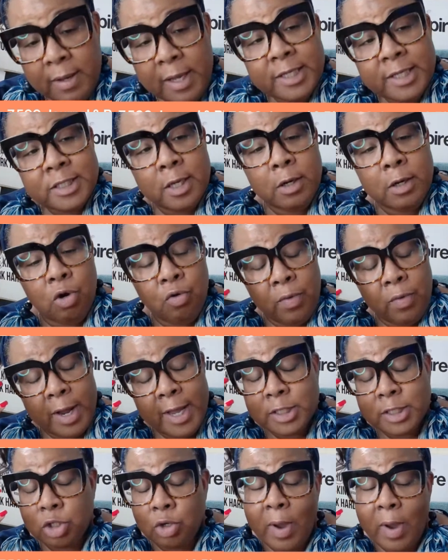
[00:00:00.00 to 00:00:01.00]
is
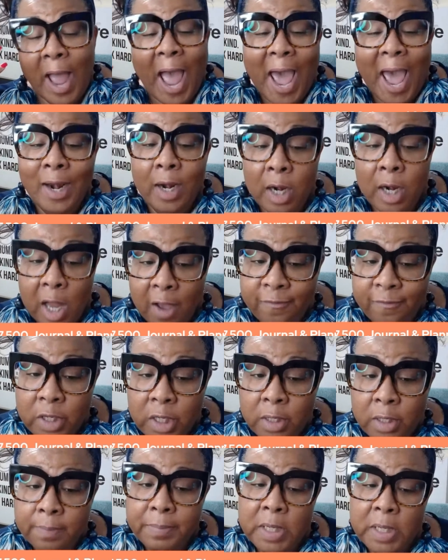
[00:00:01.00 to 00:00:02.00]
I love
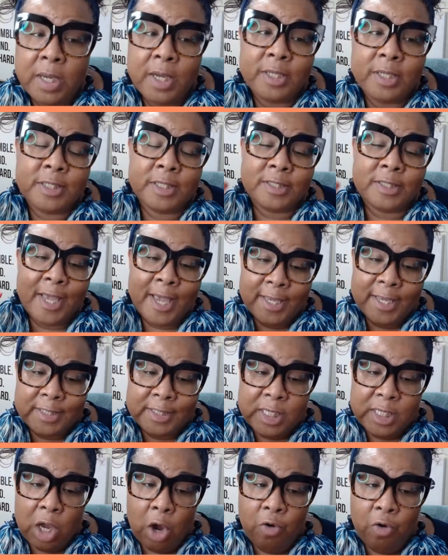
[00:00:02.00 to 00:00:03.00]
it because it's
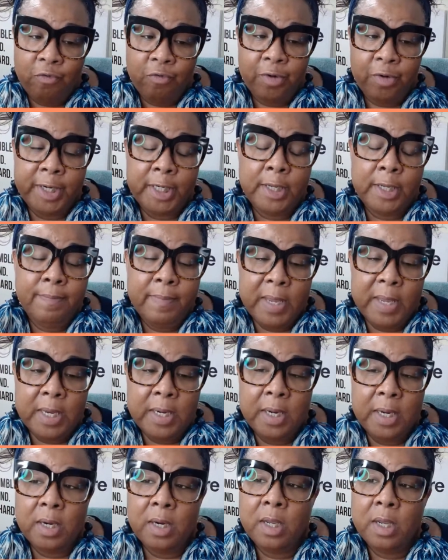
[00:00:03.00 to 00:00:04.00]
SEO friendly,
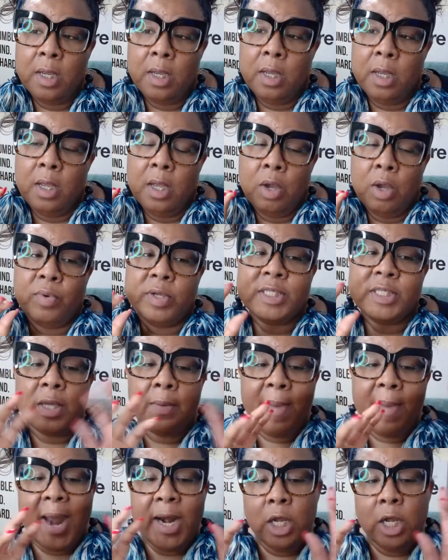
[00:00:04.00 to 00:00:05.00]
meaning when
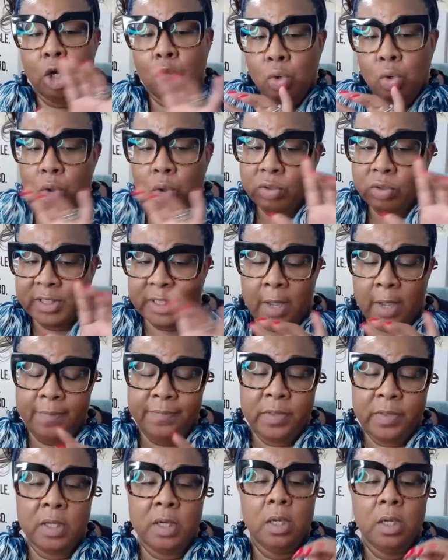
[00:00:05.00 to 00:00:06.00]
somebody Google
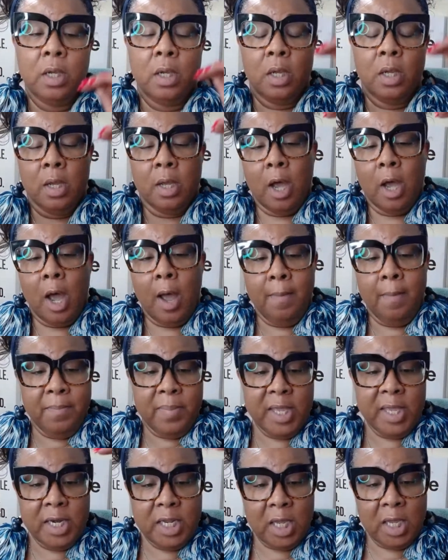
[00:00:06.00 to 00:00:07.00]
something, a
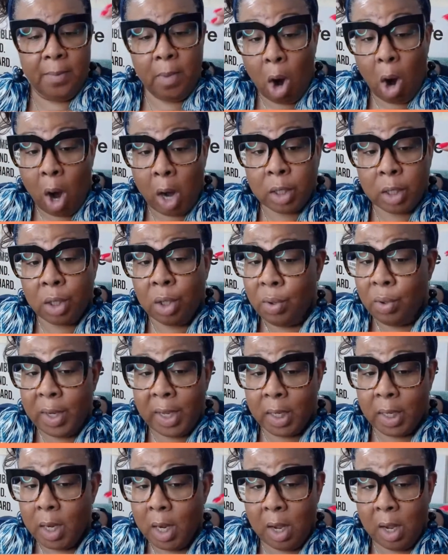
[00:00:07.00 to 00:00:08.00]
Medium article
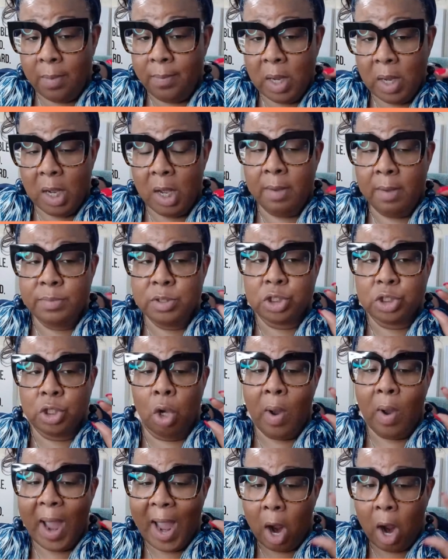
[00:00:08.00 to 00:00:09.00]
can come up. So
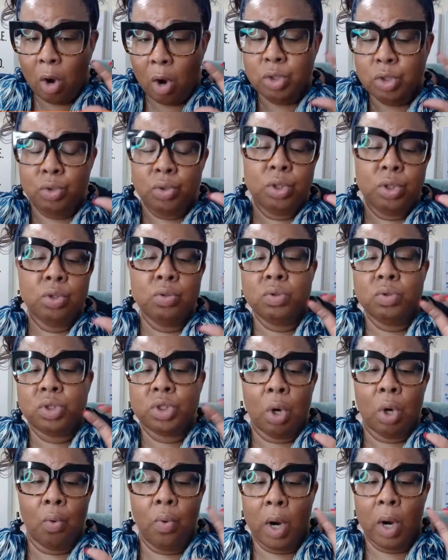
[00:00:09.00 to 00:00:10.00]
how you use
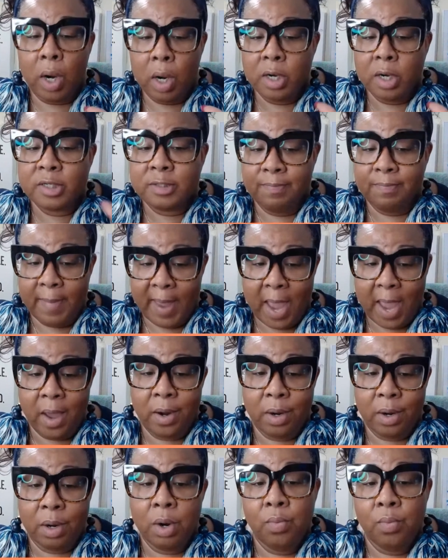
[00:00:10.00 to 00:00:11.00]
your words
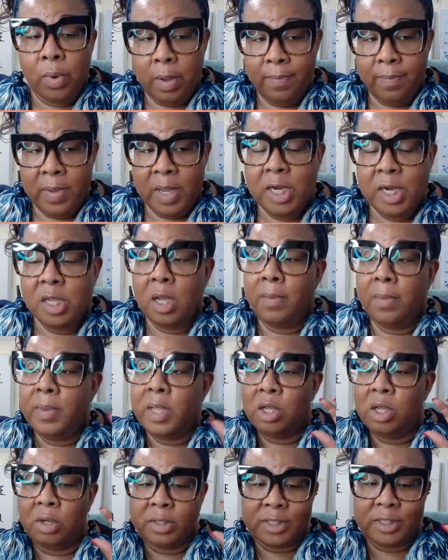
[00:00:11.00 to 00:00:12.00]
matter with Medium and
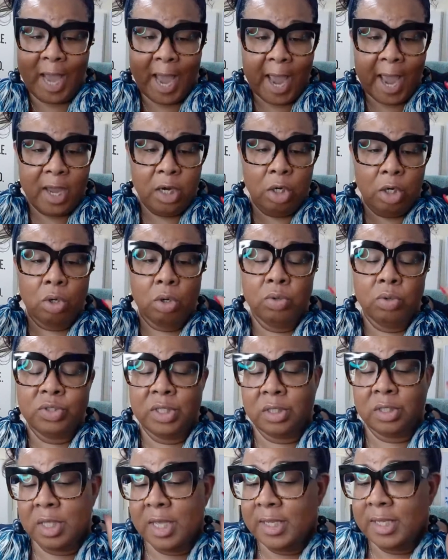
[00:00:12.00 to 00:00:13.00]
your titles
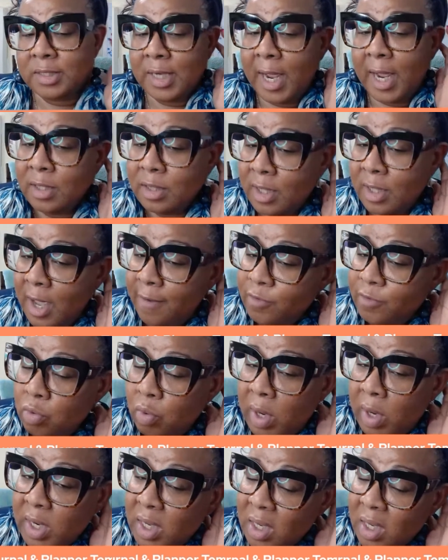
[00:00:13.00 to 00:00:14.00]
and things like that. If you
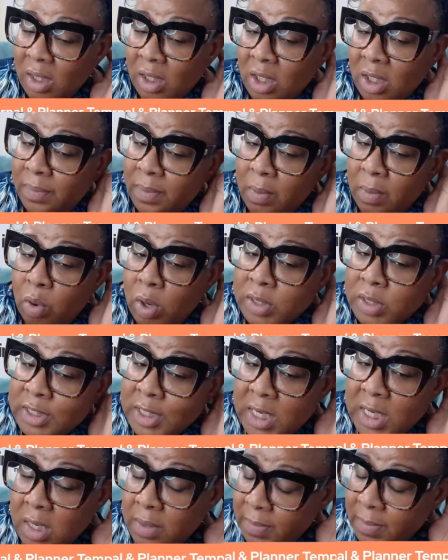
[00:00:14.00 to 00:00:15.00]
want to get a little bit more
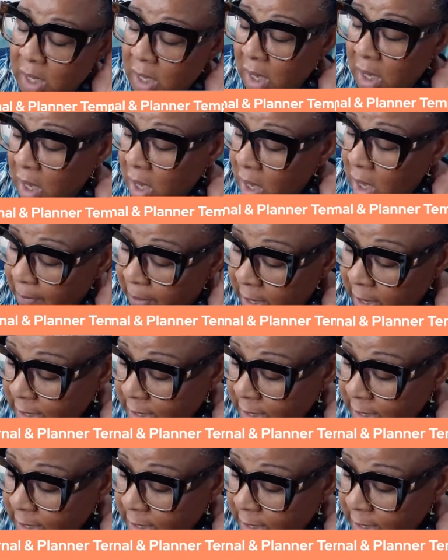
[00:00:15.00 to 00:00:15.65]
deep. But